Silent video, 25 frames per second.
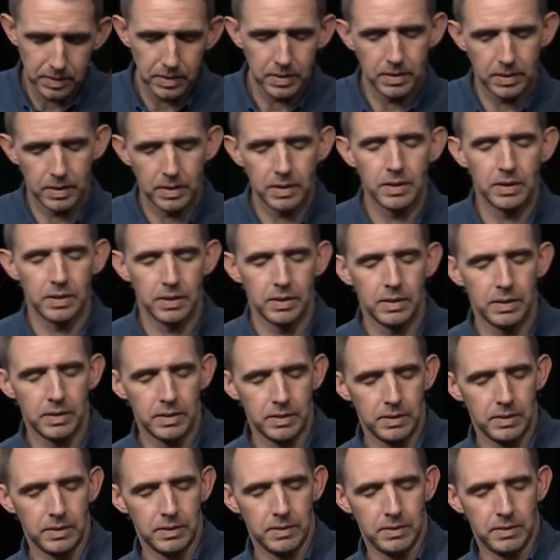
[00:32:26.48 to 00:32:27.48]

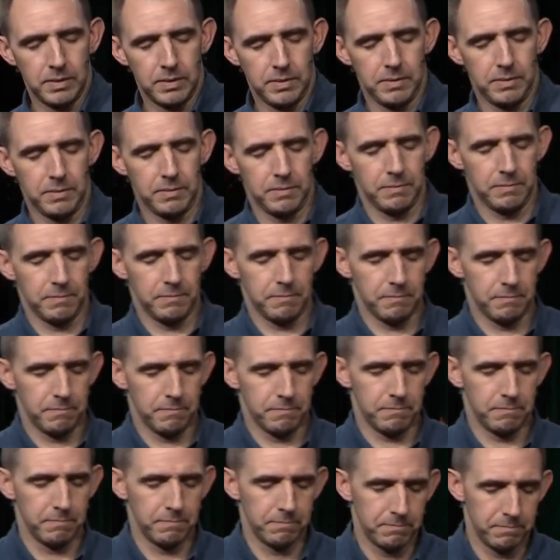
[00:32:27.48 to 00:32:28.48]

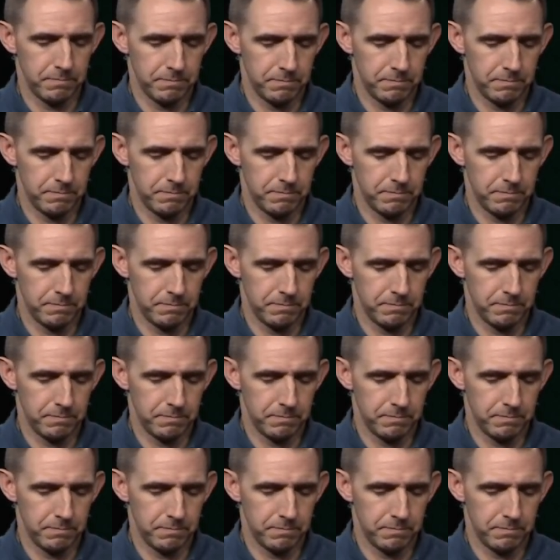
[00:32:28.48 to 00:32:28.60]
(silence)